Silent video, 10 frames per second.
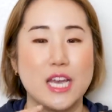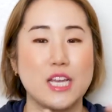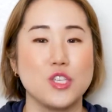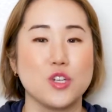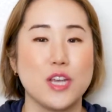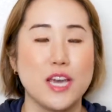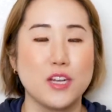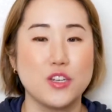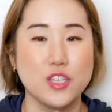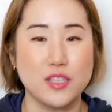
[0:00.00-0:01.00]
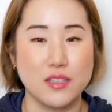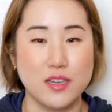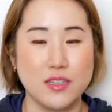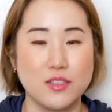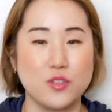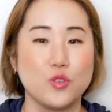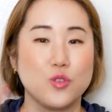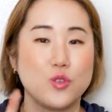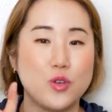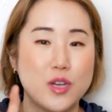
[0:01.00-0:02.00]
and your energy sense
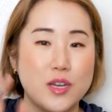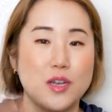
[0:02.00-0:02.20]
to